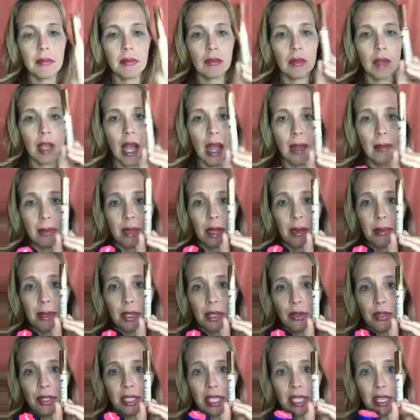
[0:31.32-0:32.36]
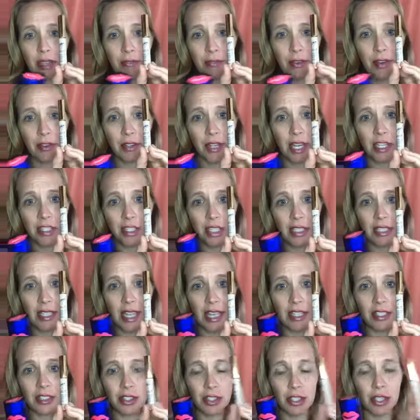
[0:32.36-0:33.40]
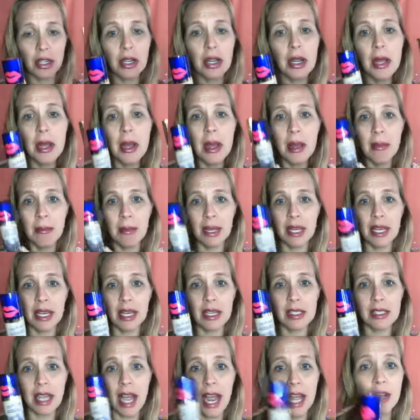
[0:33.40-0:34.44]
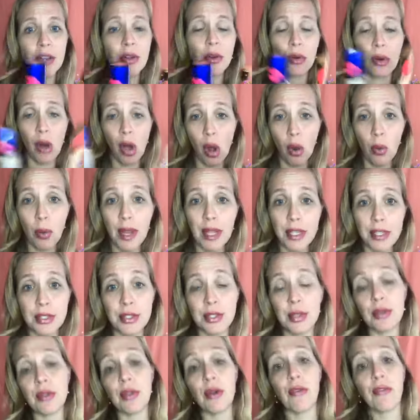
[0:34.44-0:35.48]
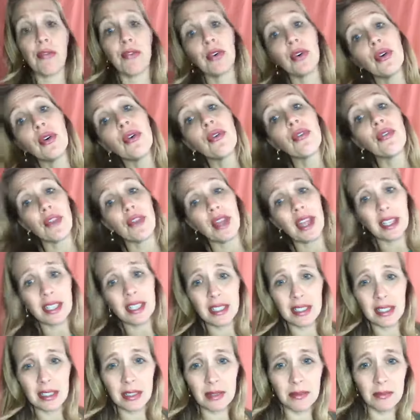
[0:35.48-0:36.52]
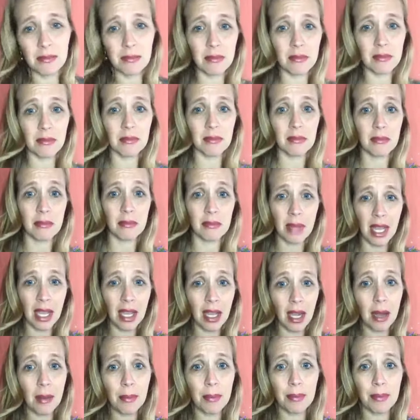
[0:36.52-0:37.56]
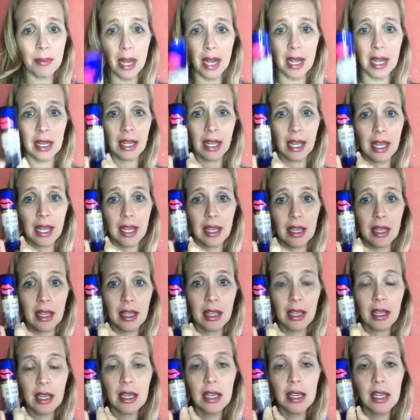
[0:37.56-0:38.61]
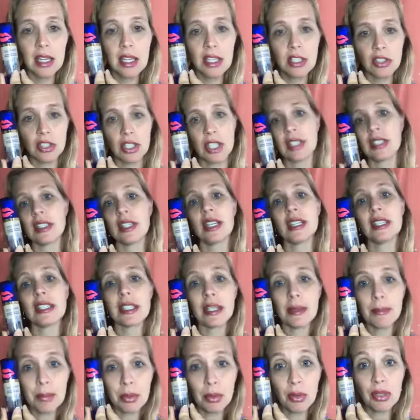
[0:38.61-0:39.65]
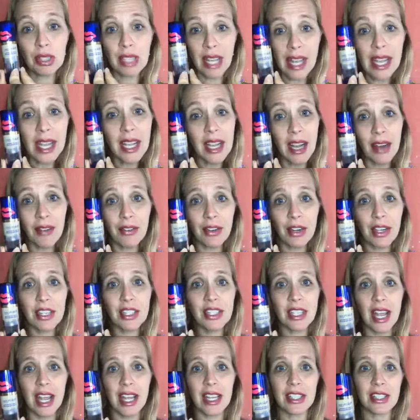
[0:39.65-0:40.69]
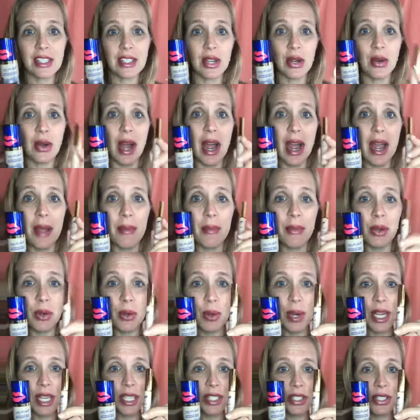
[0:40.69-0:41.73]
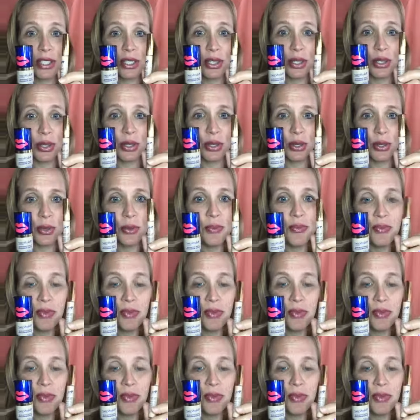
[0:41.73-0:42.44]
I'm going to be using a foundation tester because I don't always do the full face makeup. I like just a simple light coverage. And so I am going to